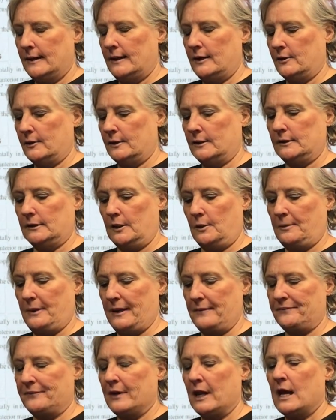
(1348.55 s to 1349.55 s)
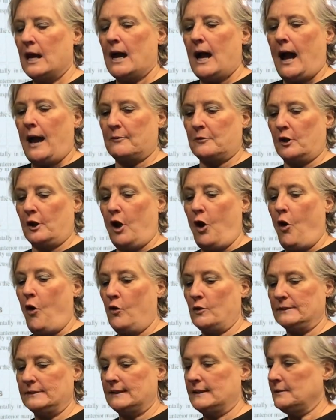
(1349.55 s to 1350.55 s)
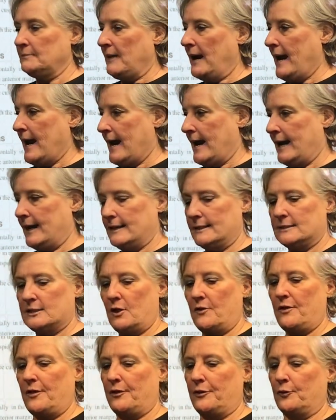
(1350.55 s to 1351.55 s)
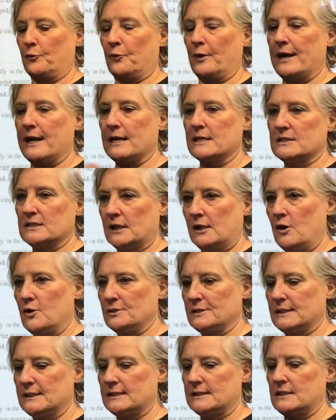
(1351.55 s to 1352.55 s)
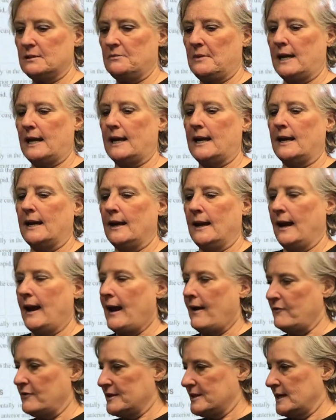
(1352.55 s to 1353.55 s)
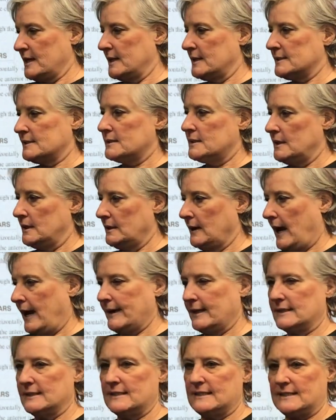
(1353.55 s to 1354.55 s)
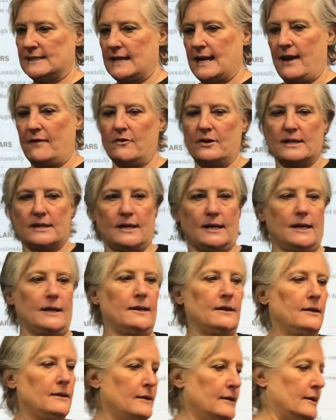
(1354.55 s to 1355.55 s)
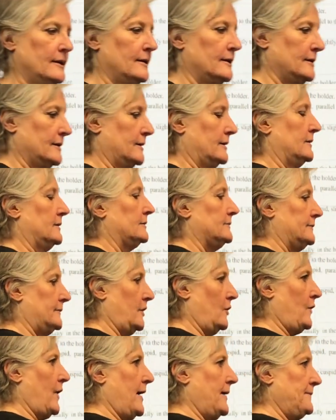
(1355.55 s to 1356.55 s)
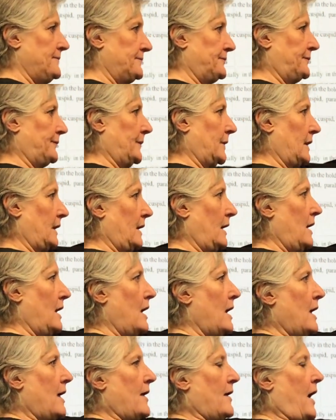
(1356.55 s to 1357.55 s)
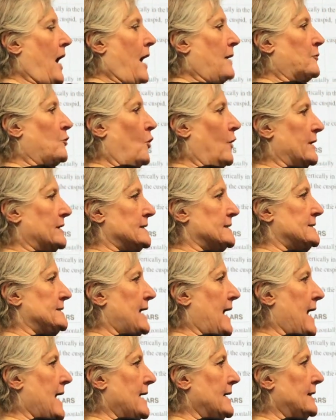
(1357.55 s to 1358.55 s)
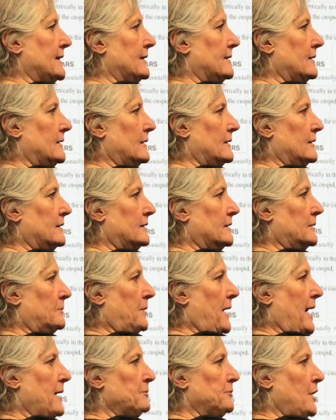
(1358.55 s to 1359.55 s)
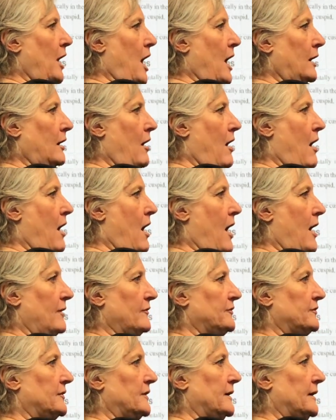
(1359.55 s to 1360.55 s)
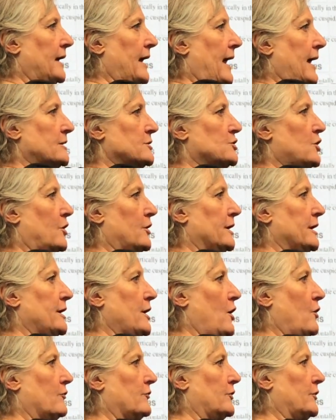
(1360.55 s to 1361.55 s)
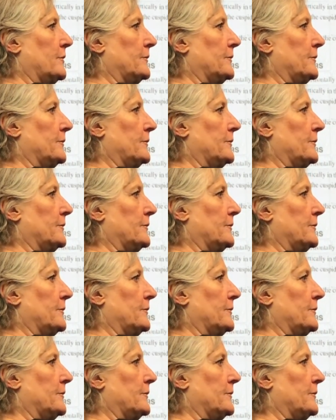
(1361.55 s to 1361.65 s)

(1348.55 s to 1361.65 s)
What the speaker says: here in a little bit. I'm gonna hold it in my hand so that the ring is closest to me. Everything is, I can see everything, okay? I'm going to take the bite block off and turn it over